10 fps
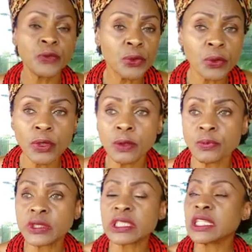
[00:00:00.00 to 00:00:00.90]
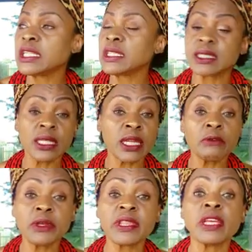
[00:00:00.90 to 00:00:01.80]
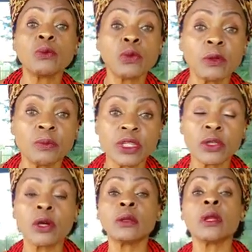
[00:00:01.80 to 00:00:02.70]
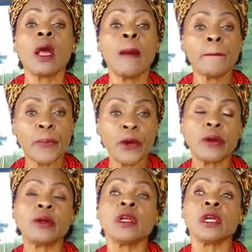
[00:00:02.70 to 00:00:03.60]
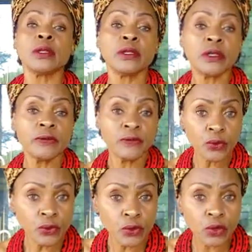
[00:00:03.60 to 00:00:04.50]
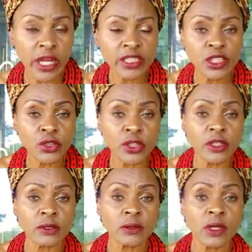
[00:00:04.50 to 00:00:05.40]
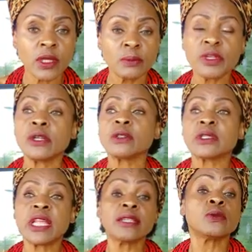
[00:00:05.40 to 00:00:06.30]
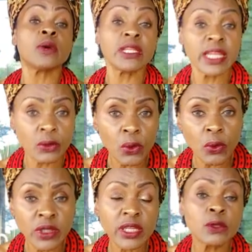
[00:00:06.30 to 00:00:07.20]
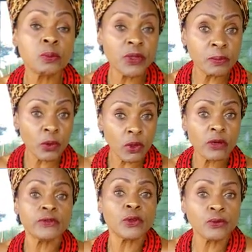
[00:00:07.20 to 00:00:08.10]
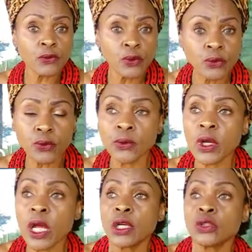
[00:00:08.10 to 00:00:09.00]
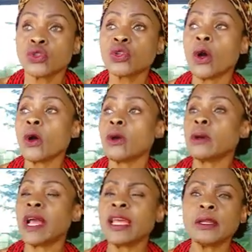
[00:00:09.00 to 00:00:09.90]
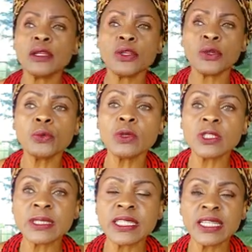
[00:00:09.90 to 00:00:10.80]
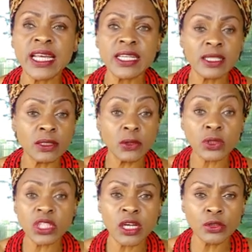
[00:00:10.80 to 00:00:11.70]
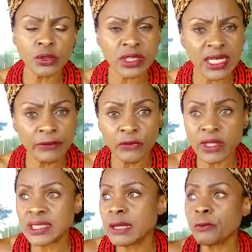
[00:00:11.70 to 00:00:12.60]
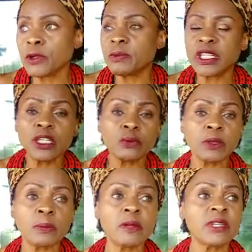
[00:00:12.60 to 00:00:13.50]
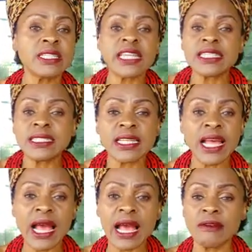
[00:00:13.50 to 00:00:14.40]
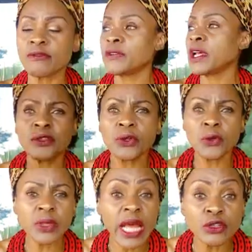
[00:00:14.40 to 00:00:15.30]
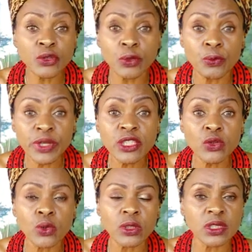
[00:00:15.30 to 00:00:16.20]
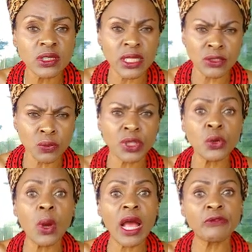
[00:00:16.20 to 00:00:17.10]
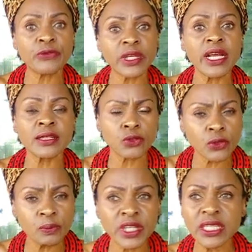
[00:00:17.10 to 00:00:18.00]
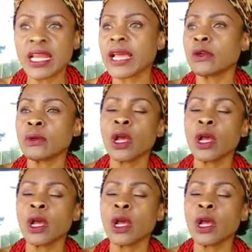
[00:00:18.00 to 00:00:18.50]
funeral proceedings and everything will be done per the voodoo tradition, because that's what they know, that the people of the voodoo. So, and you will see that in those countries, like for example, Benin Republic doesn't have, you know, natural resources as we know Africa to be, like